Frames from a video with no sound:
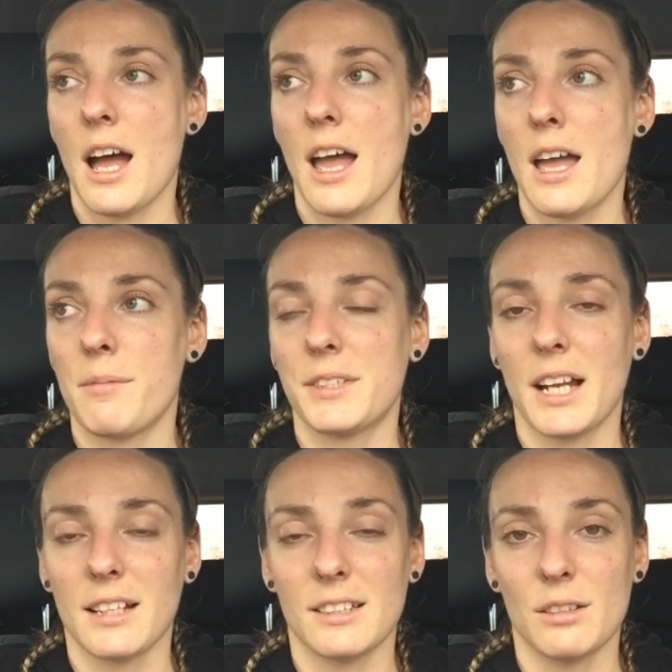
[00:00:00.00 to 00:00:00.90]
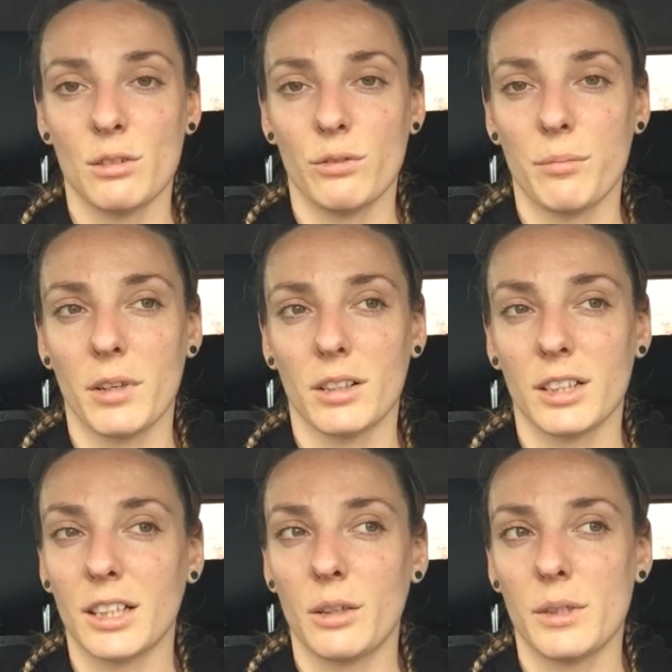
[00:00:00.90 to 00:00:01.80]
So that's enough. I'm not
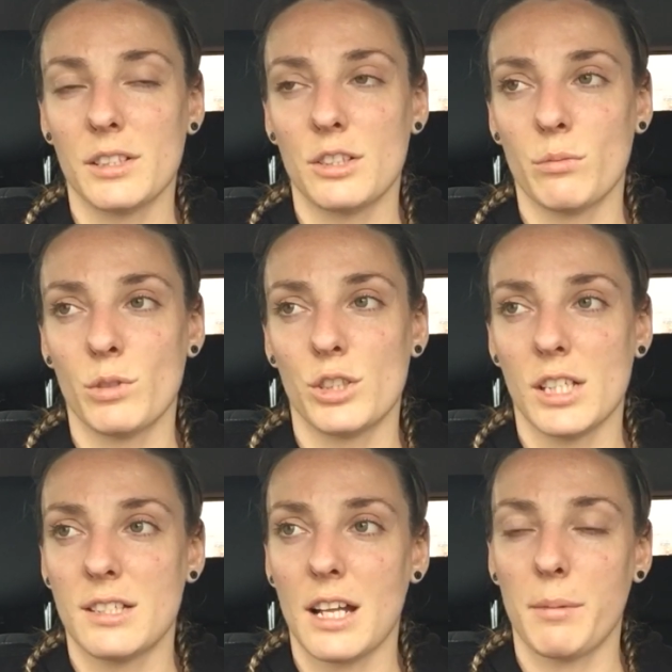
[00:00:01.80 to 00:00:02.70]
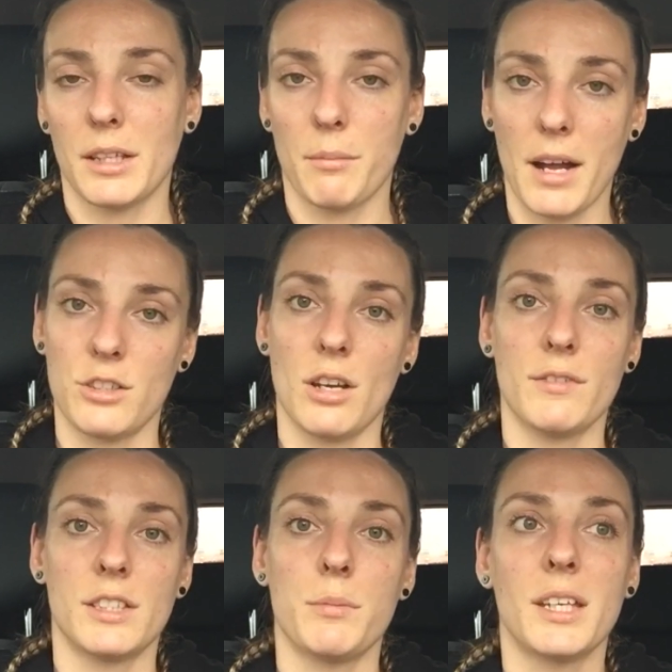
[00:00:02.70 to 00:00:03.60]
going to go into too much detail about the match,
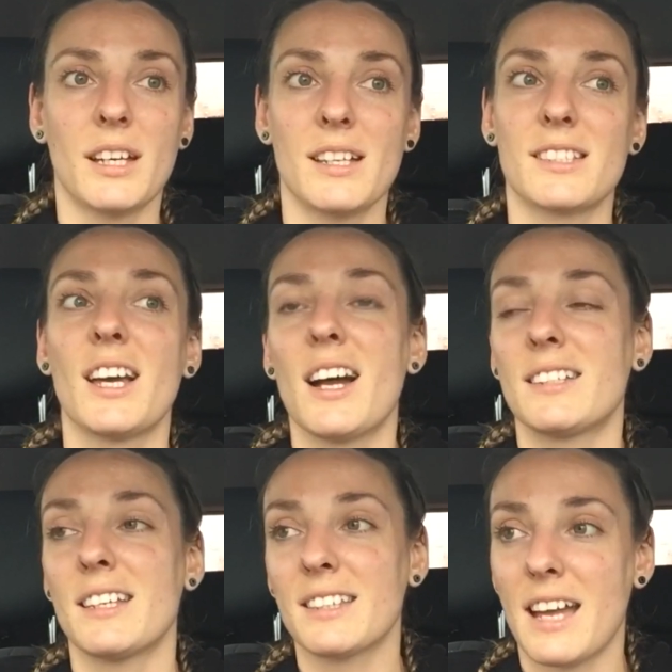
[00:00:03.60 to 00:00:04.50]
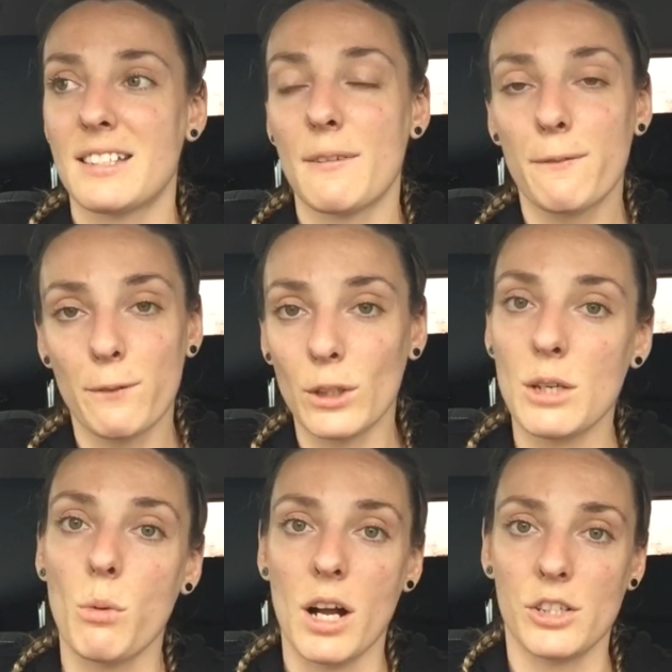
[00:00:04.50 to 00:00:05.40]
obviously, because didn't get to
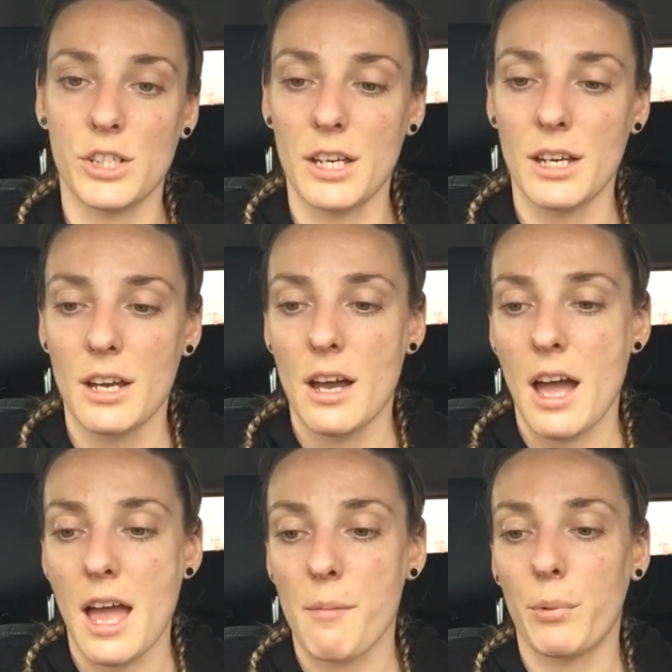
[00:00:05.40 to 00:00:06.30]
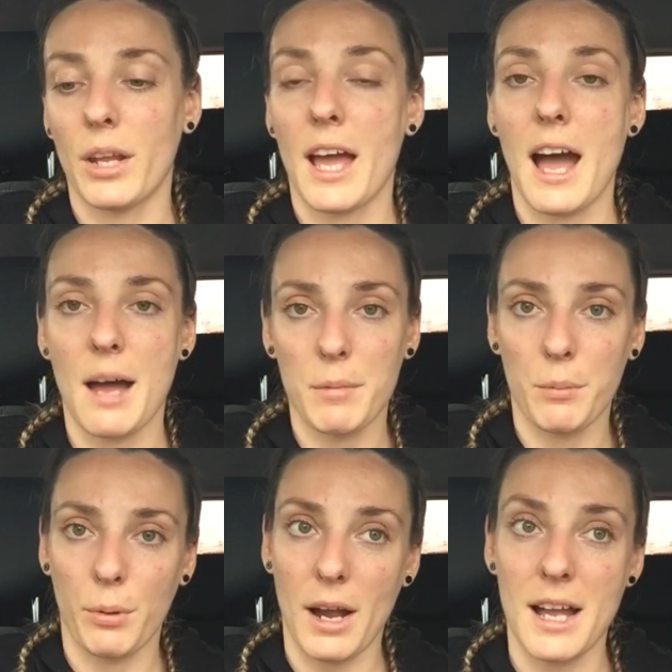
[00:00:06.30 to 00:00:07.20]
fully watch it. But I am
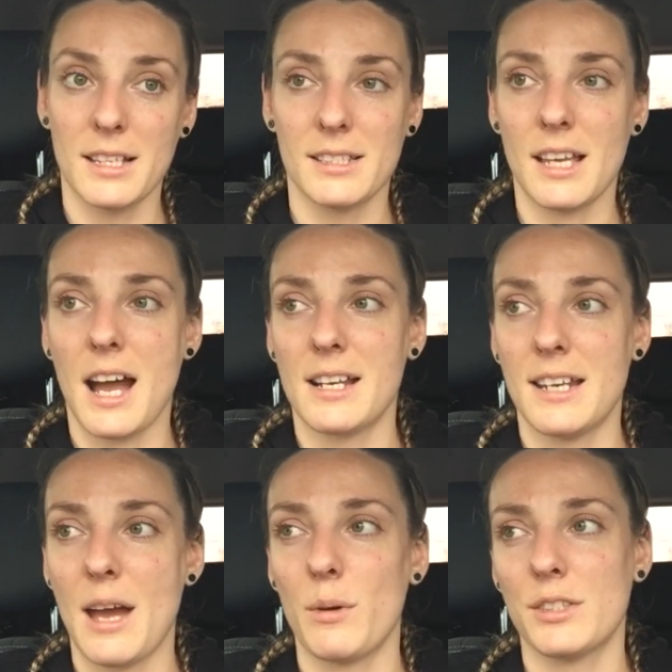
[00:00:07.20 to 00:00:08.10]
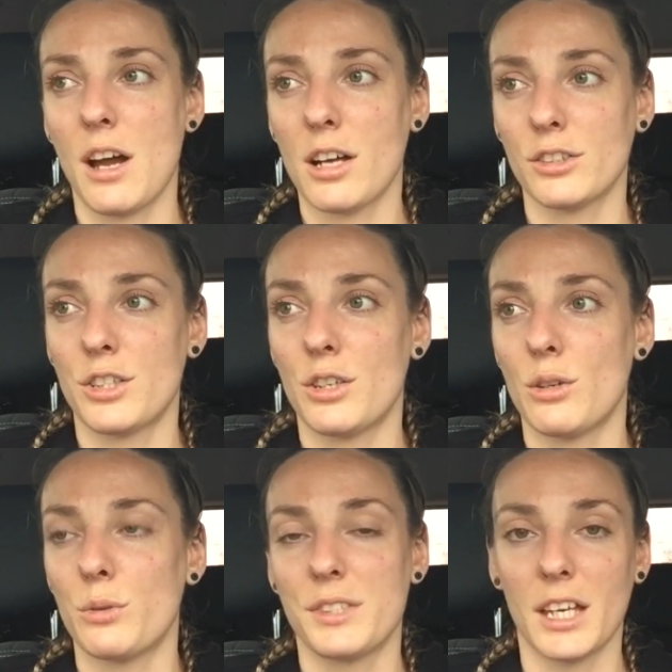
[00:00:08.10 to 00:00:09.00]
impressed. And now it's on
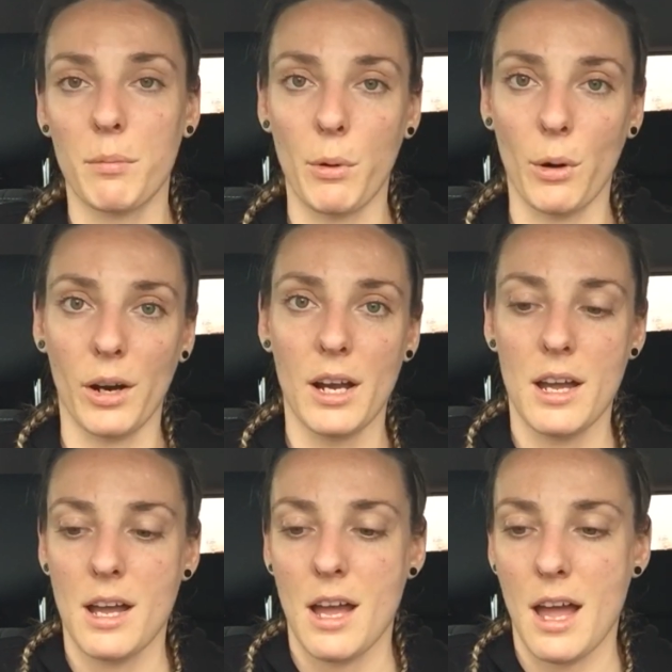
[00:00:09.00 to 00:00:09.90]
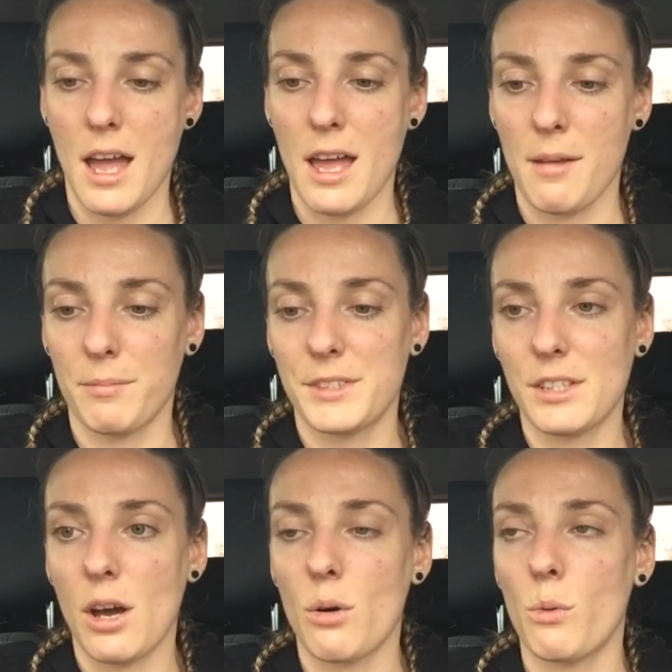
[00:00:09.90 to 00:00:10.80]
to Singapore.
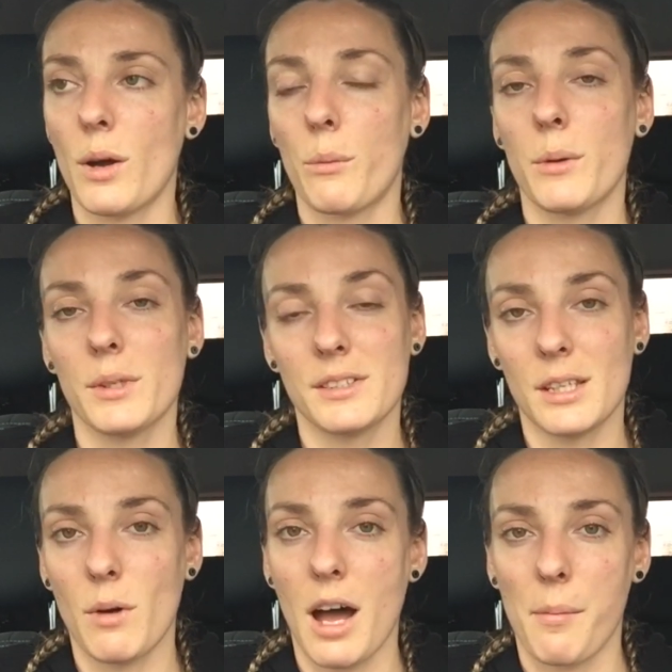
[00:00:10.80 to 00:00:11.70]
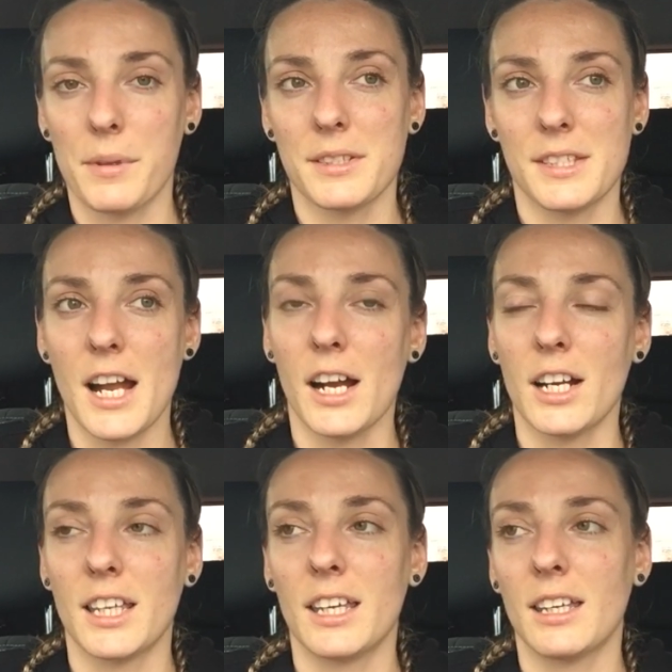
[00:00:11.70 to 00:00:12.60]
So we will see what happens there.
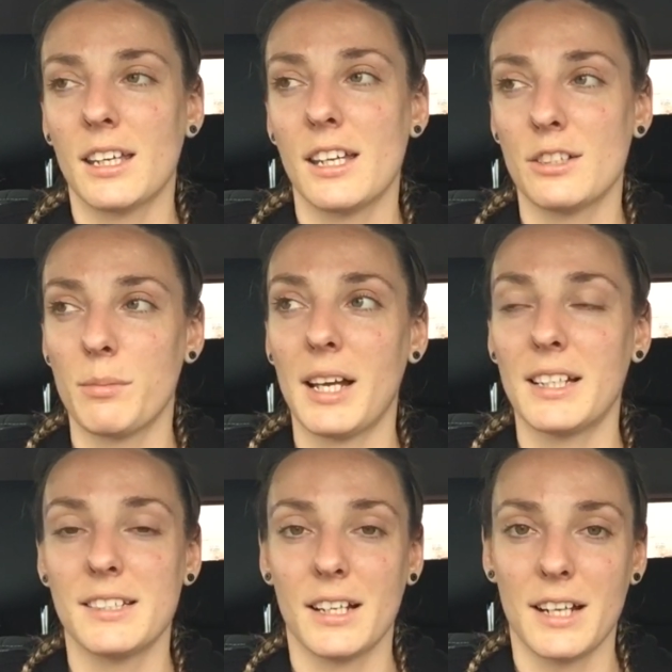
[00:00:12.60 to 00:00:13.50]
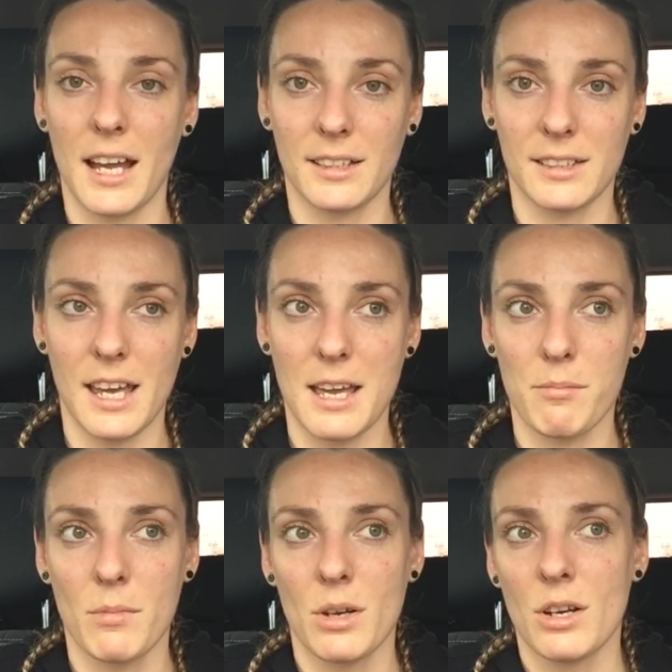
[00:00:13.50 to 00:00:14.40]
I think Inter Milan is our next
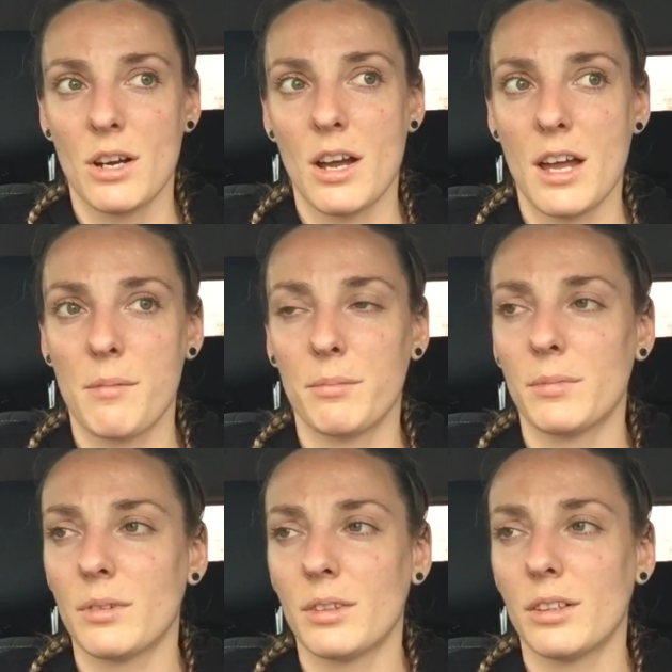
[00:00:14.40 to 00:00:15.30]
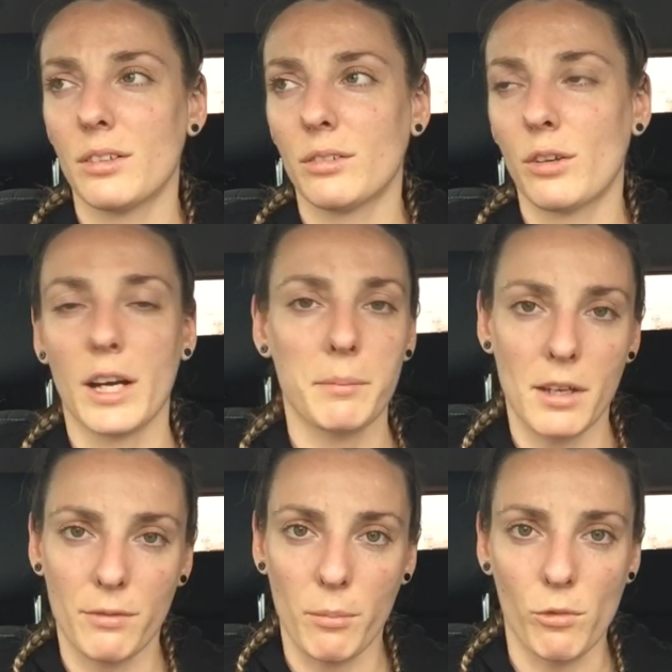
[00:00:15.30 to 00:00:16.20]
game. Correct me
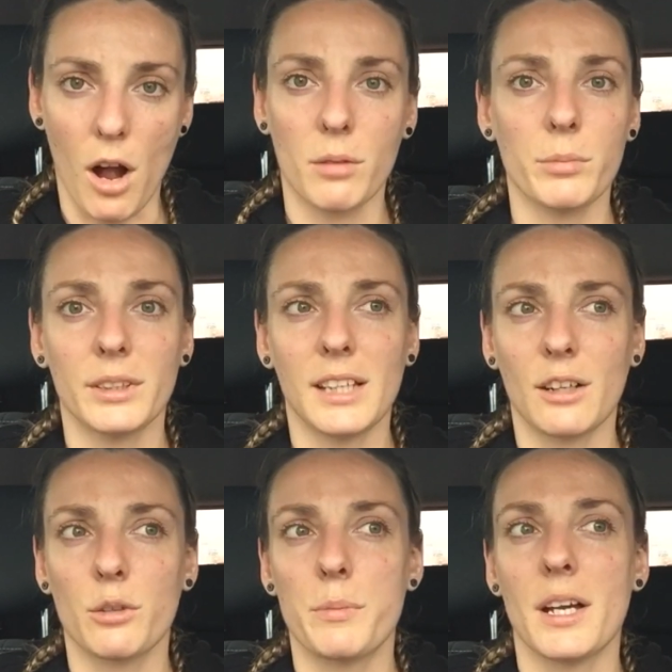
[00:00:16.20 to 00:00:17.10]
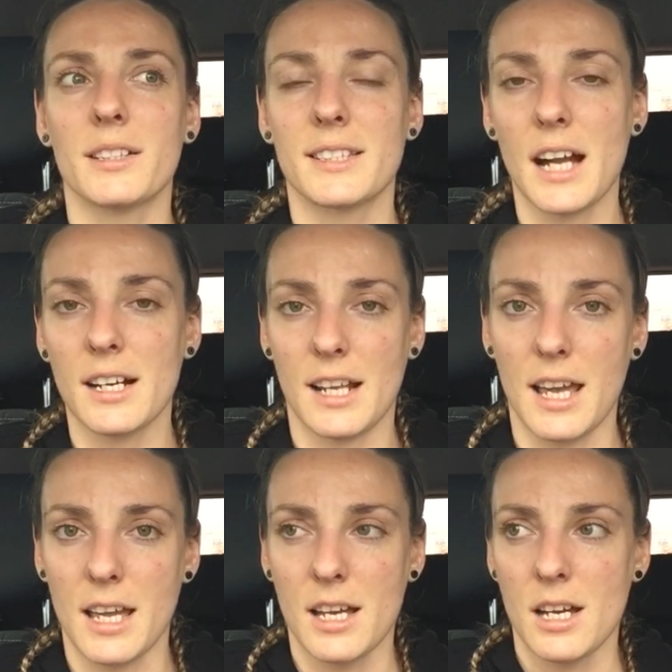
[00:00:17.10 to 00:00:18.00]
if I'm wrong, but that could be on Saturday.